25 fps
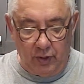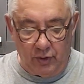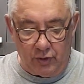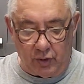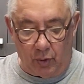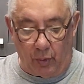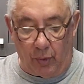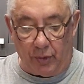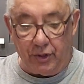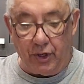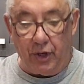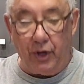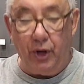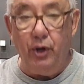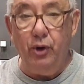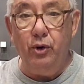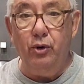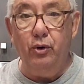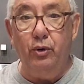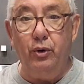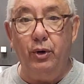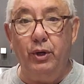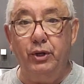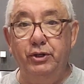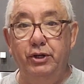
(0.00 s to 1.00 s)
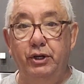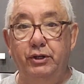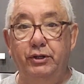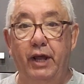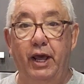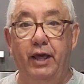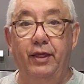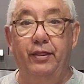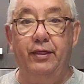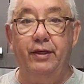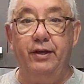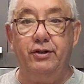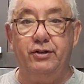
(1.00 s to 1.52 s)
So what you do is you
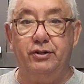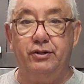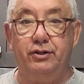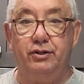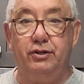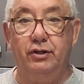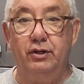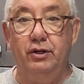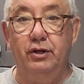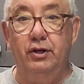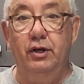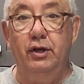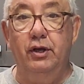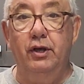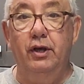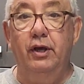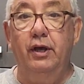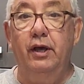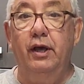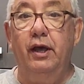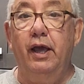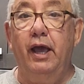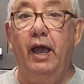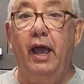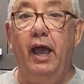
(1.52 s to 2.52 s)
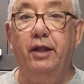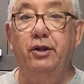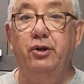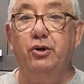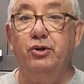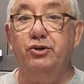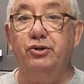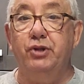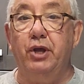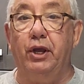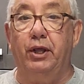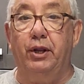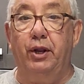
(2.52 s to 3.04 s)
take this and you
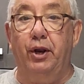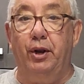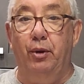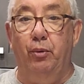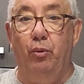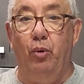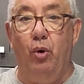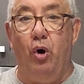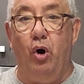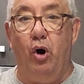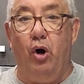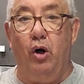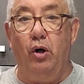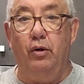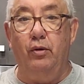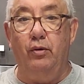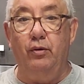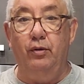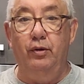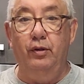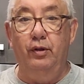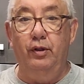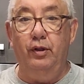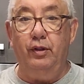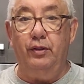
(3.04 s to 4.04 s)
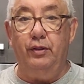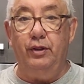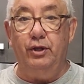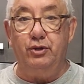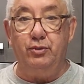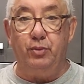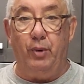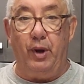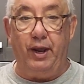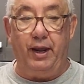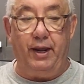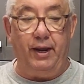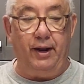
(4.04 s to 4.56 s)
stick it on the wall,
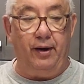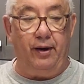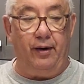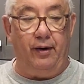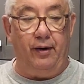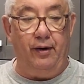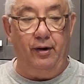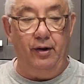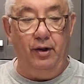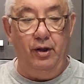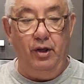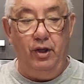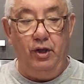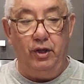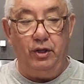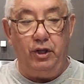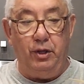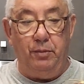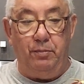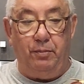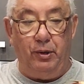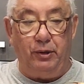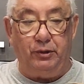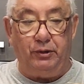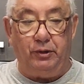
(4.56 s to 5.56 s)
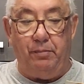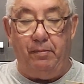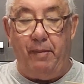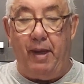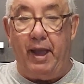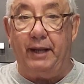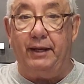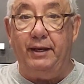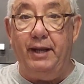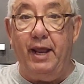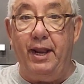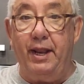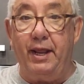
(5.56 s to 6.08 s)
this way here. You put the
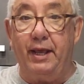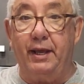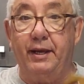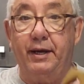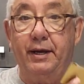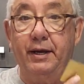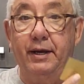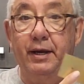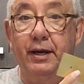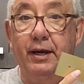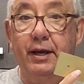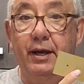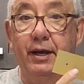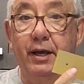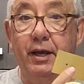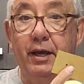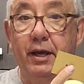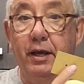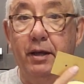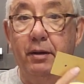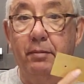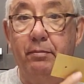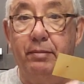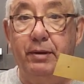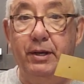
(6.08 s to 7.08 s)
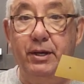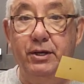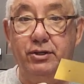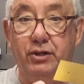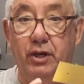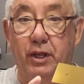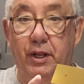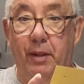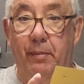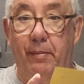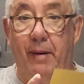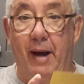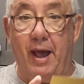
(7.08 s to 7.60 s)
magnetic piece
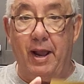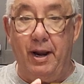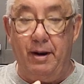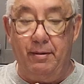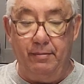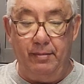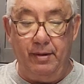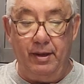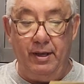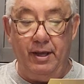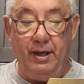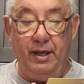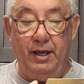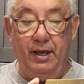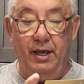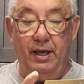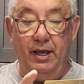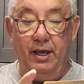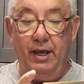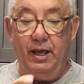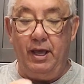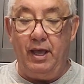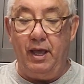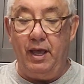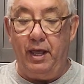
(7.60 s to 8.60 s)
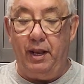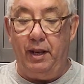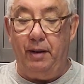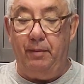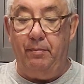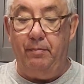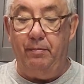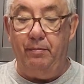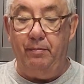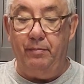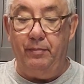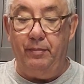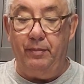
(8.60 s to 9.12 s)
on the bottom
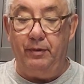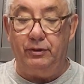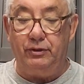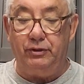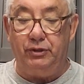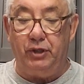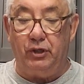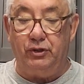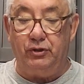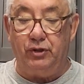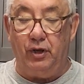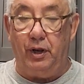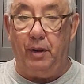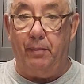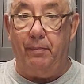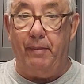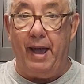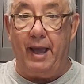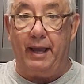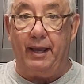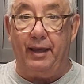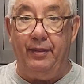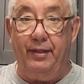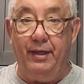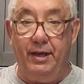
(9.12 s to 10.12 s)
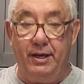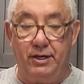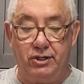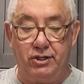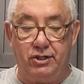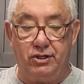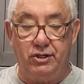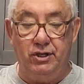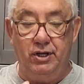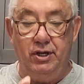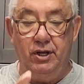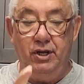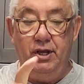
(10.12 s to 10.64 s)
and sticks on the back of
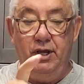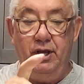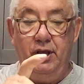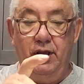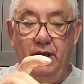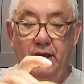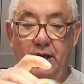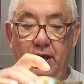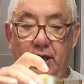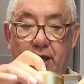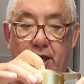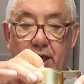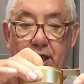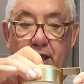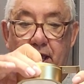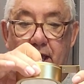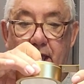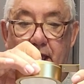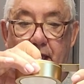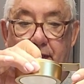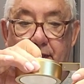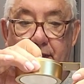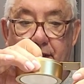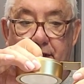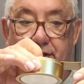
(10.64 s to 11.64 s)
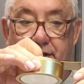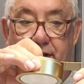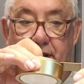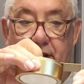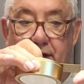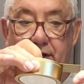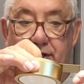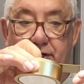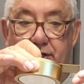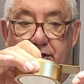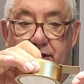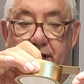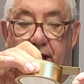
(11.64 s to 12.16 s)
this and this
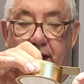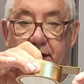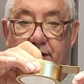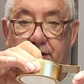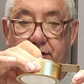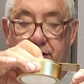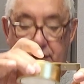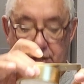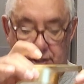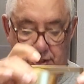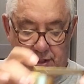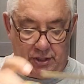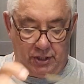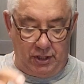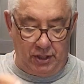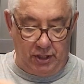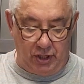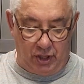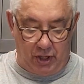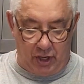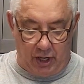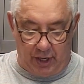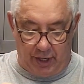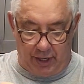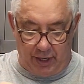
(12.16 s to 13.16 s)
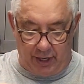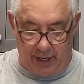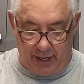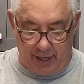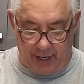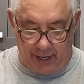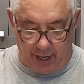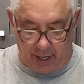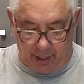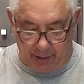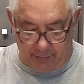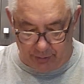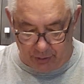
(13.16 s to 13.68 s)
here sticks on
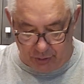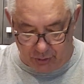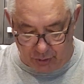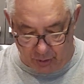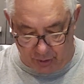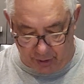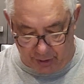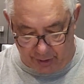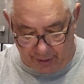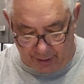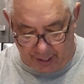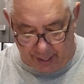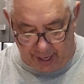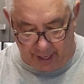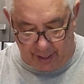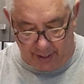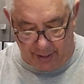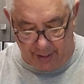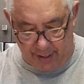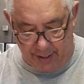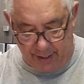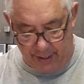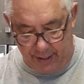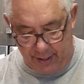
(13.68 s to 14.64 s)
here. Now let me show you that.